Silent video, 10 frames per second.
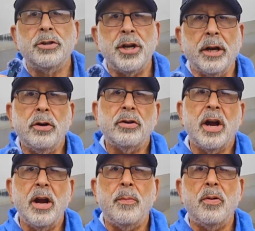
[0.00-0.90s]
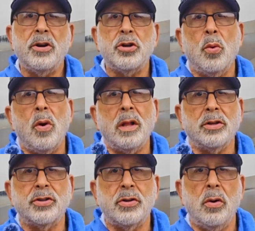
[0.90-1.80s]
Check your tire pressure while
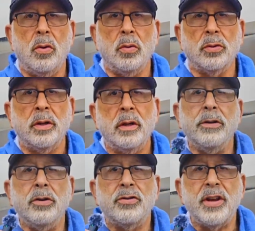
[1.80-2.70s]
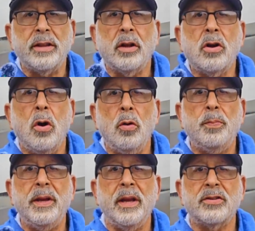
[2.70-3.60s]
it's cold, and you set the cold
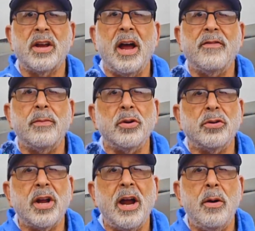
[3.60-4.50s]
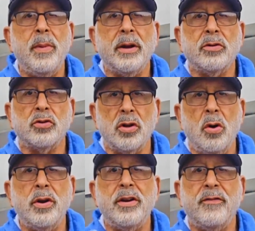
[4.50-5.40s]
PSI from your tire maker's
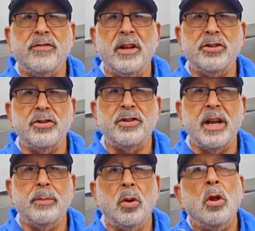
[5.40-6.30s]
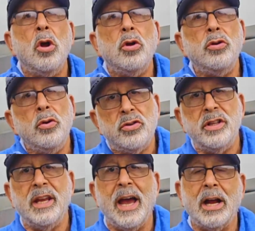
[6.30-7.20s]
load and inflation table using the